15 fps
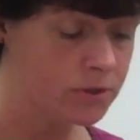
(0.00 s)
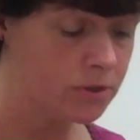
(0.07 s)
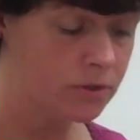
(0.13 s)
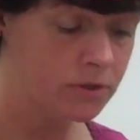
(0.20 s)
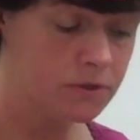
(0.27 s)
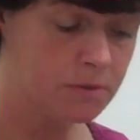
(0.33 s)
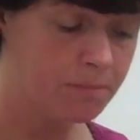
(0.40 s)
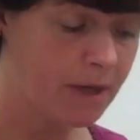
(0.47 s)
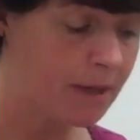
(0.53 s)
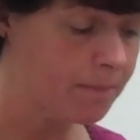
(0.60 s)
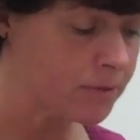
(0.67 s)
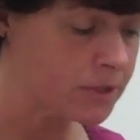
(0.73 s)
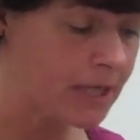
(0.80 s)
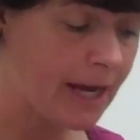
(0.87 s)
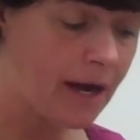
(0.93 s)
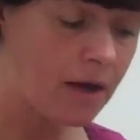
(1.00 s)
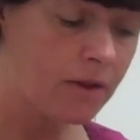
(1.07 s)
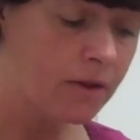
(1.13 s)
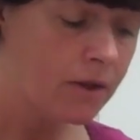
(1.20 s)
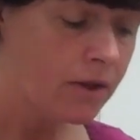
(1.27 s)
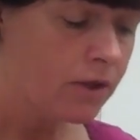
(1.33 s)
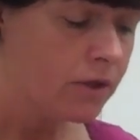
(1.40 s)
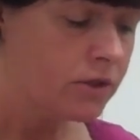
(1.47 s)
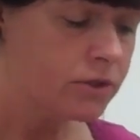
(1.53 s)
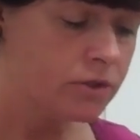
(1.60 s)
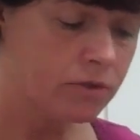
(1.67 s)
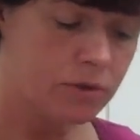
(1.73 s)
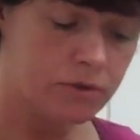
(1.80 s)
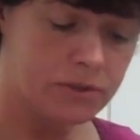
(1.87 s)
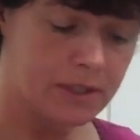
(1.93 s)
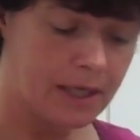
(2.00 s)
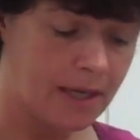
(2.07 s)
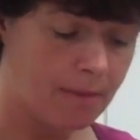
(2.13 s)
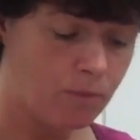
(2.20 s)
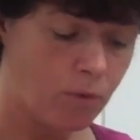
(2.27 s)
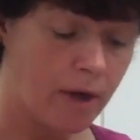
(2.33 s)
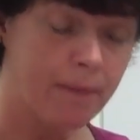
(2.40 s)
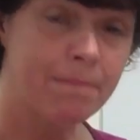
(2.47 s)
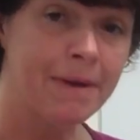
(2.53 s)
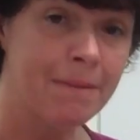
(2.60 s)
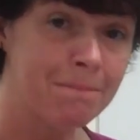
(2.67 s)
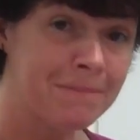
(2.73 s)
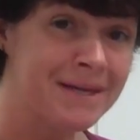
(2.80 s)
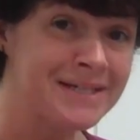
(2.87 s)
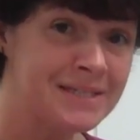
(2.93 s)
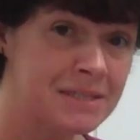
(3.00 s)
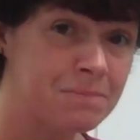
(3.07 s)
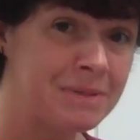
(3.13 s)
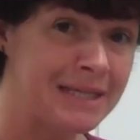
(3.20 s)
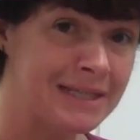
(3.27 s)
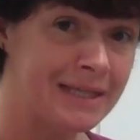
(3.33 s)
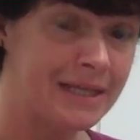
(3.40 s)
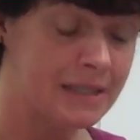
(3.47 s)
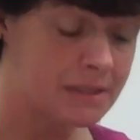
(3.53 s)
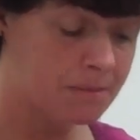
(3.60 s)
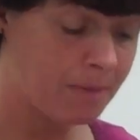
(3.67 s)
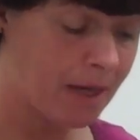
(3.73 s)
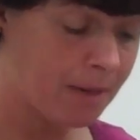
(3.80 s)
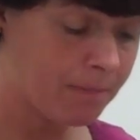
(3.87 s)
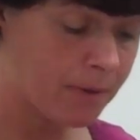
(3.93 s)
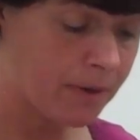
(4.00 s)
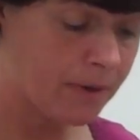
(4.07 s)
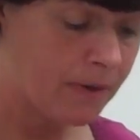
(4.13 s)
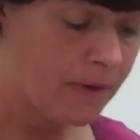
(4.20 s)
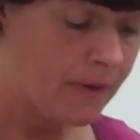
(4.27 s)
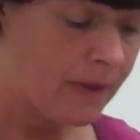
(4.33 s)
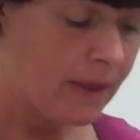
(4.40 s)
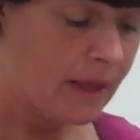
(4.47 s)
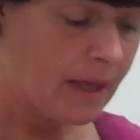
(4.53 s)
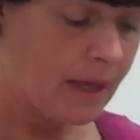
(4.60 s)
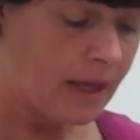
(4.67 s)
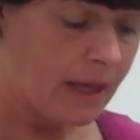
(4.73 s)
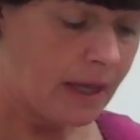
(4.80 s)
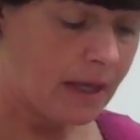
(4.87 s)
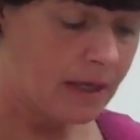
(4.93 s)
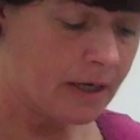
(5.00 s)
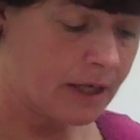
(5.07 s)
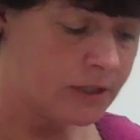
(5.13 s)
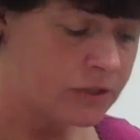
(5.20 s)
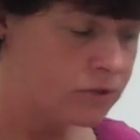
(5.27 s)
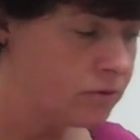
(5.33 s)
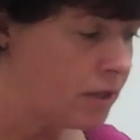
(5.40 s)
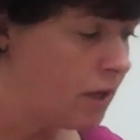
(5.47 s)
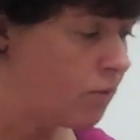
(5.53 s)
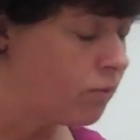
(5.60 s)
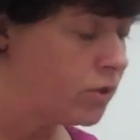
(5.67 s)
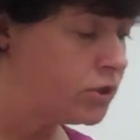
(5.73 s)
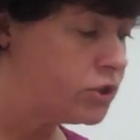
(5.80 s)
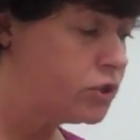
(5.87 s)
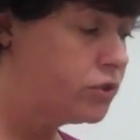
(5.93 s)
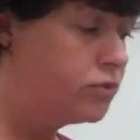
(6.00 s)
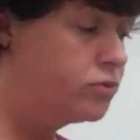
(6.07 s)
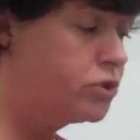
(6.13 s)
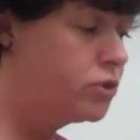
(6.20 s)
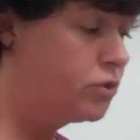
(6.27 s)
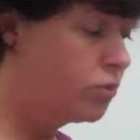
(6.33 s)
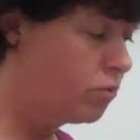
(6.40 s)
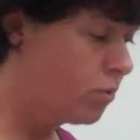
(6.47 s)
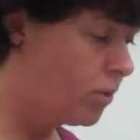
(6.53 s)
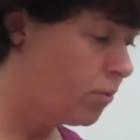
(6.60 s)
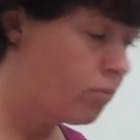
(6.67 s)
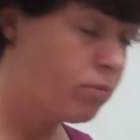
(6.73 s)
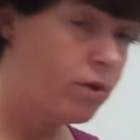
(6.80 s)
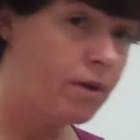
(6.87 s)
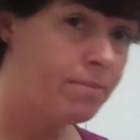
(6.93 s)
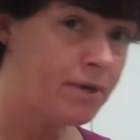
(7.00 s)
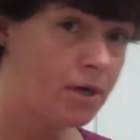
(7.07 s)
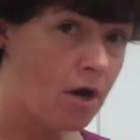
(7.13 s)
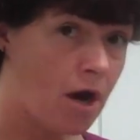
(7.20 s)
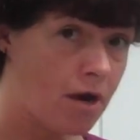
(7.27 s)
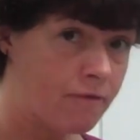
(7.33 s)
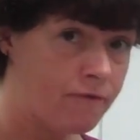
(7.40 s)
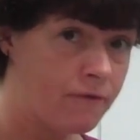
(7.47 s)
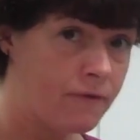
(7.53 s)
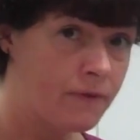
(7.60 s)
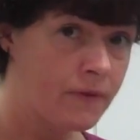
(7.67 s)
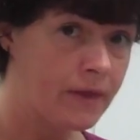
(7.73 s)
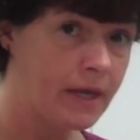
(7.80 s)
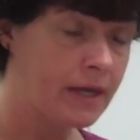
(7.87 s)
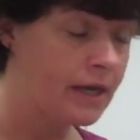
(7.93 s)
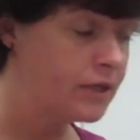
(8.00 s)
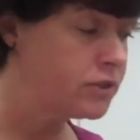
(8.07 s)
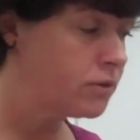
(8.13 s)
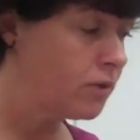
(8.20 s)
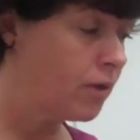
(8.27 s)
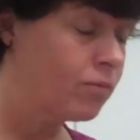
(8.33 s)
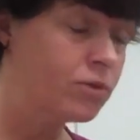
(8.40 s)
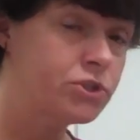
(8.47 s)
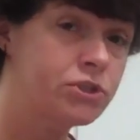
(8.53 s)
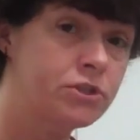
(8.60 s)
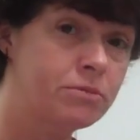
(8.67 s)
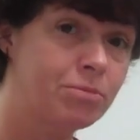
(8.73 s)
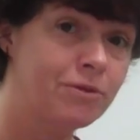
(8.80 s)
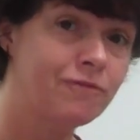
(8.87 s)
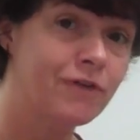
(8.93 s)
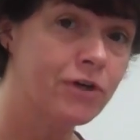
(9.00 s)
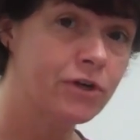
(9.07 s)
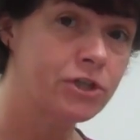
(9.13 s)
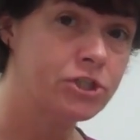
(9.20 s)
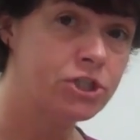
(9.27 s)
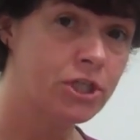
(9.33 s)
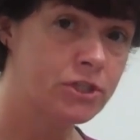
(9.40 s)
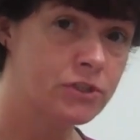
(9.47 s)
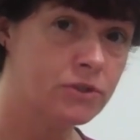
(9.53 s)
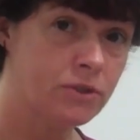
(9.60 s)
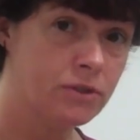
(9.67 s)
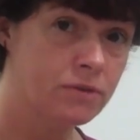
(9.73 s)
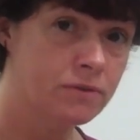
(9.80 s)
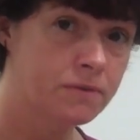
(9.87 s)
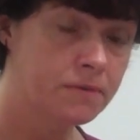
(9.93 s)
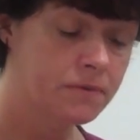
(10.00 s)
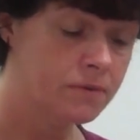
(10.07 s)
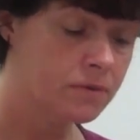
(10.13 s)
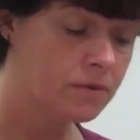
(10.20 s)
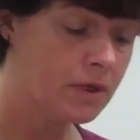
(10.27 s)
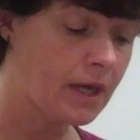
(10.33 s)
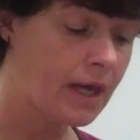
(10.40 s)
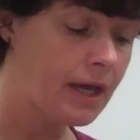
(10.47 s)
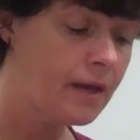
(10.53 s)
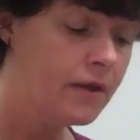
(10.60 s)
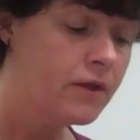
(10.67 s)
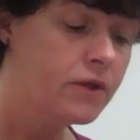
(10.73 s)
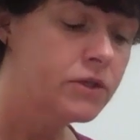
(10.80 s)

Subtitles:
Don't use a paper towel. Don't use a chem wipe. It must be lens paper. And I do not want you to rub it off, and I want you to be very gentle, okay?